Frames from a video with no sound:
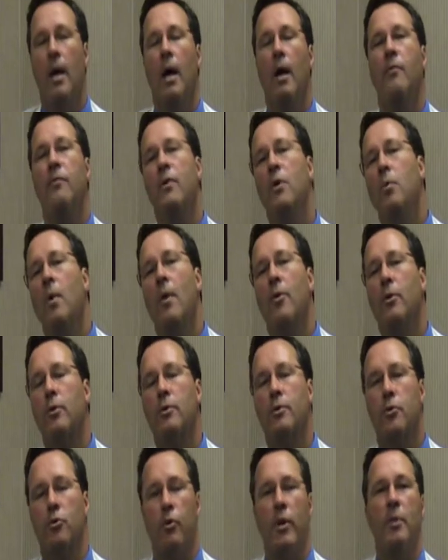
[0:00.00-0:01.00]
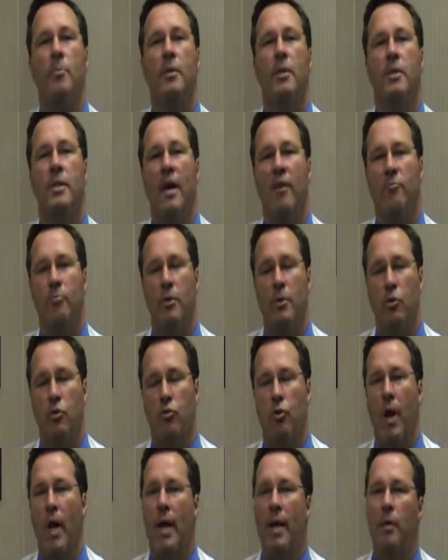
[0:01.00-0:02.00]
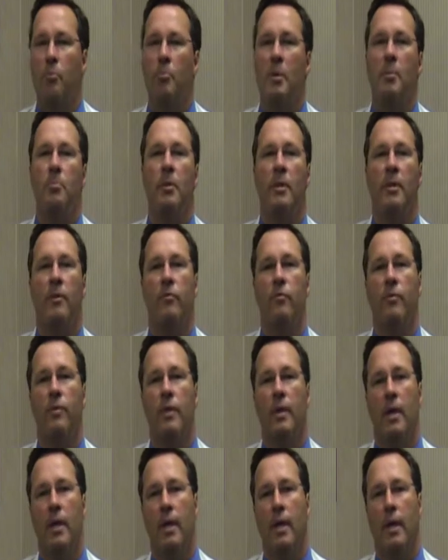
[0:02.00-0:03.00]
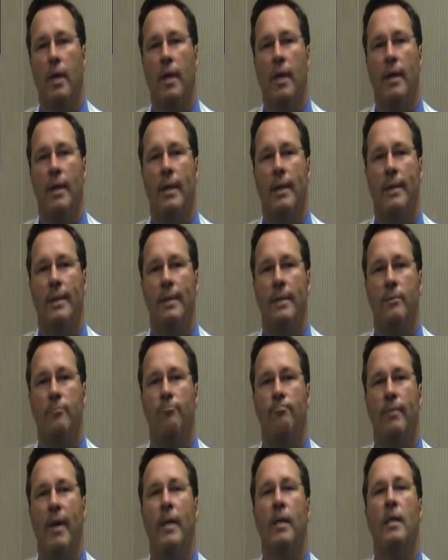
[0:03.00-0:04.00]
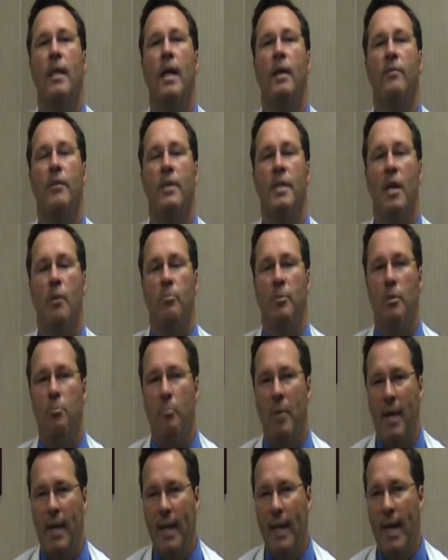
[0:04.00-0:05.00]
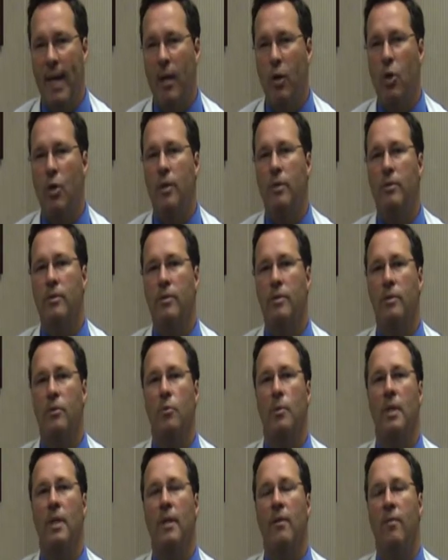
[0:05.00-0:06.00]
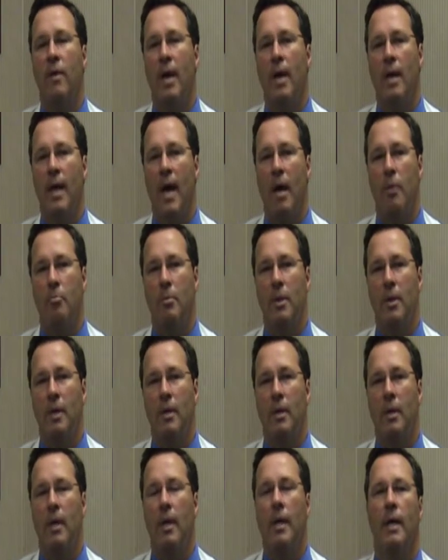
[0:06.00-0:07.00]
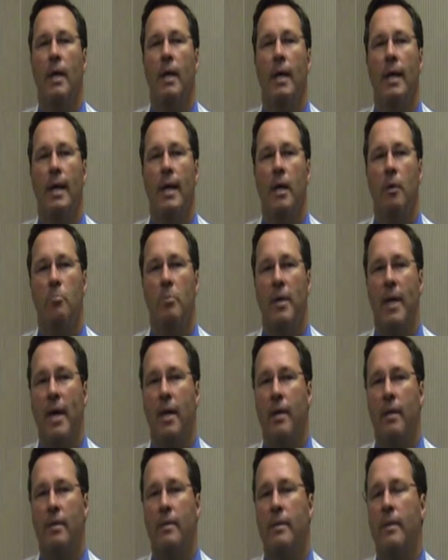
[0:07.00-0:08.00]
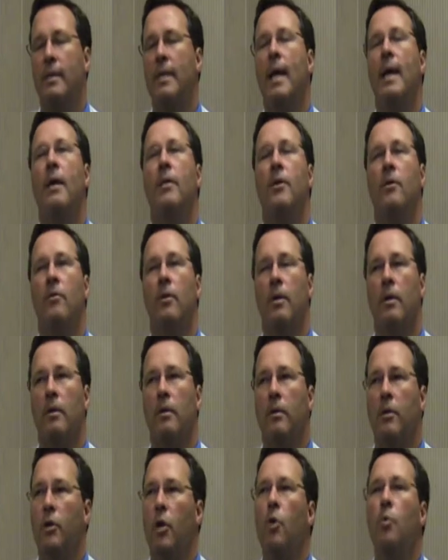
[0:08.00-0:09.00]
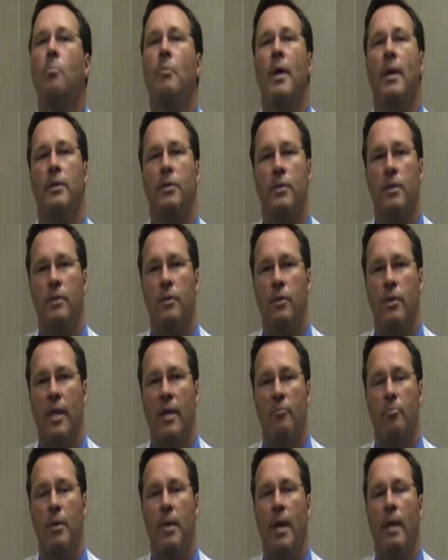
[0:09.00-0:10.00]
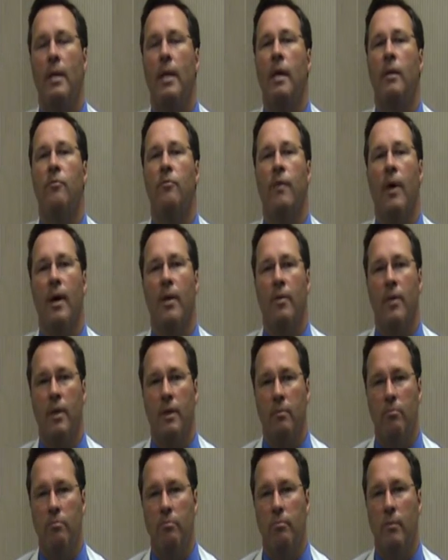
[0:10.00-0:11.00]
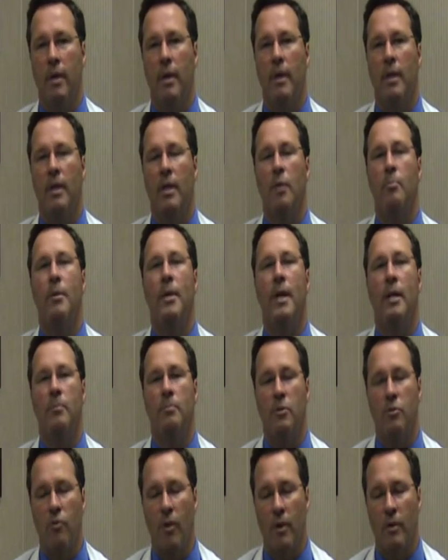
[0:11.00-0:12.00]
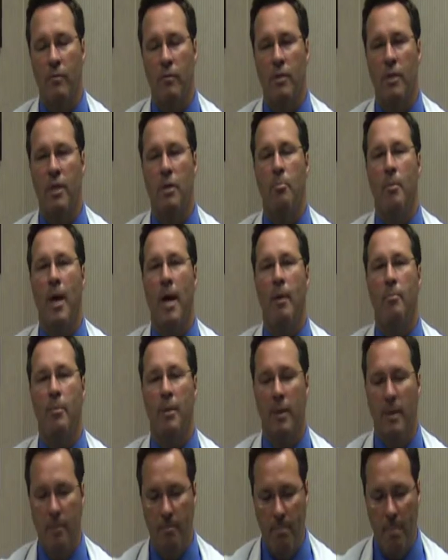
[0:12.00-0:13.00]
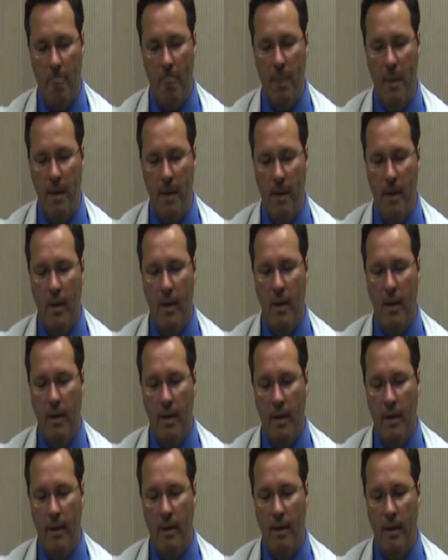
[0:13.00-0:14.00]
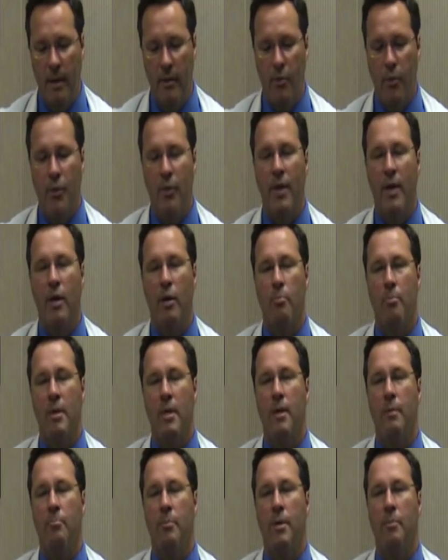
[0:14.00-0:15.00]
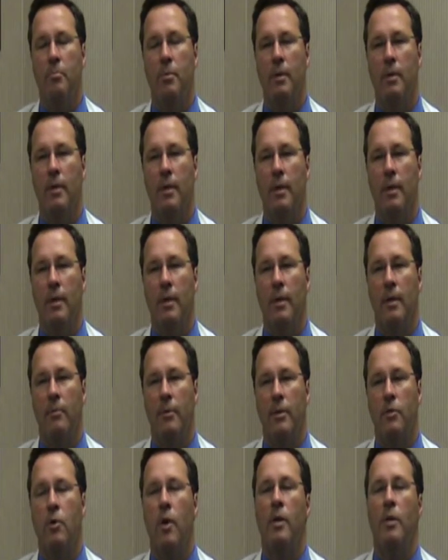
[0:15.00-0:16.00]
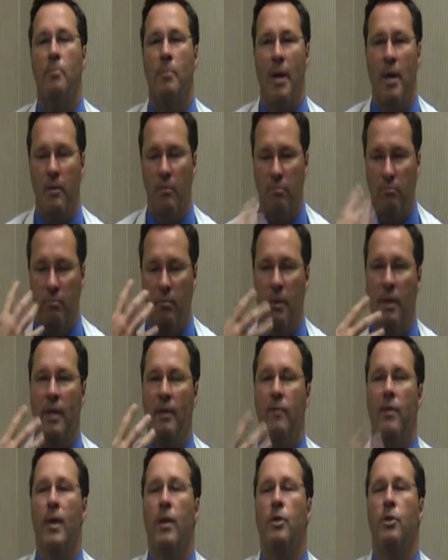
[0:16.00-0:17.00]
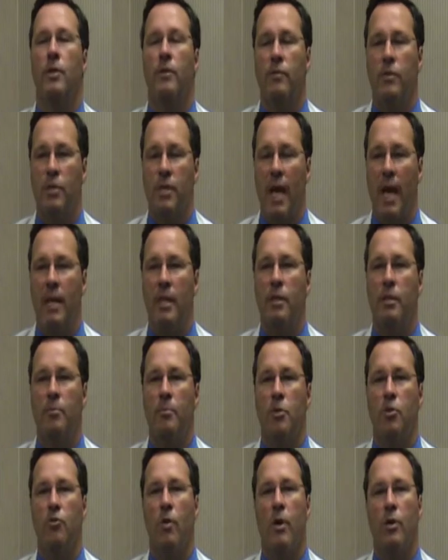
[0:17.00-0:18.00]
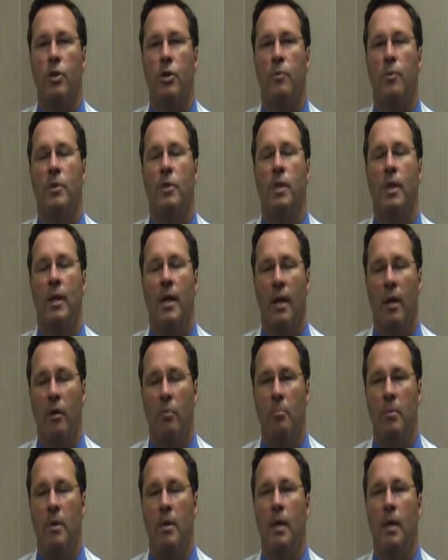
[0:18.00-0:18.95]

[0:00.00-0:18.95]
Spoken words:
A few other treatments have been tried. People have had a lot of attempts at medications to alleviate apnea, but today there are no medicines that have been identified that eliminate obstructive sleep apnea. Other therapy, we talked about alleviation of sinus obstruction, which can help.